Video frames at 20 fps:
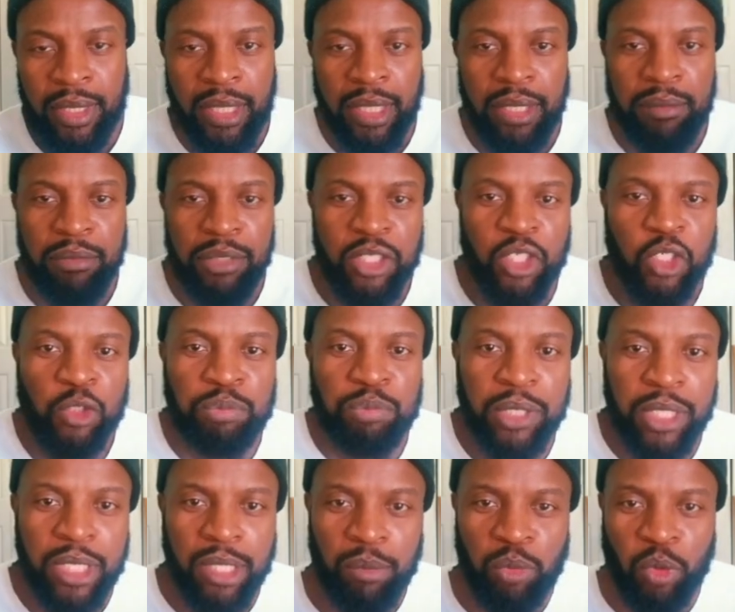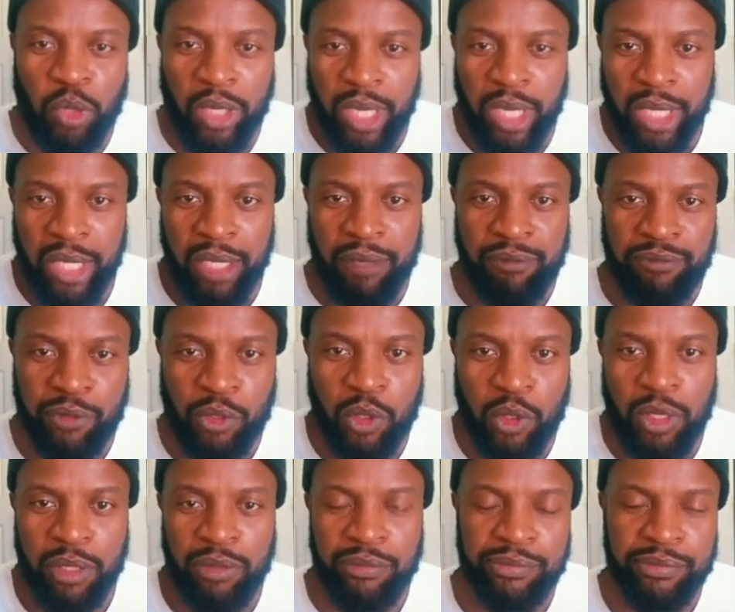Let me just pick up where I left
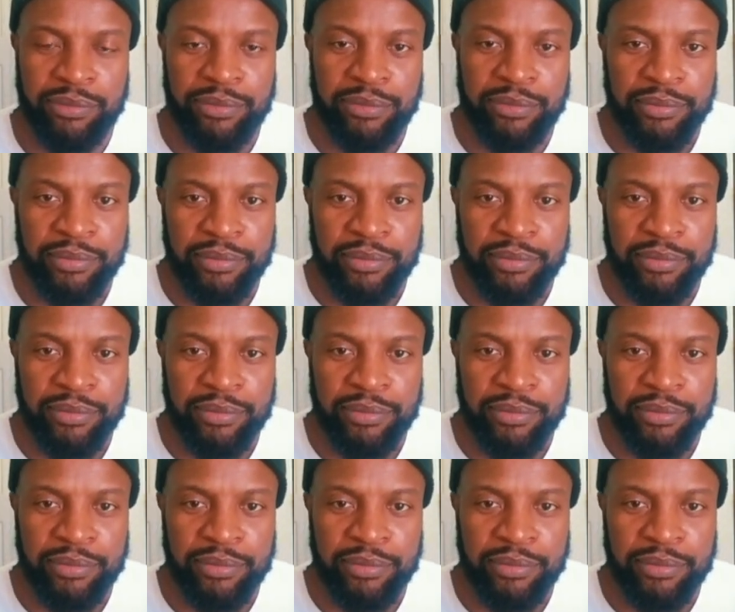off.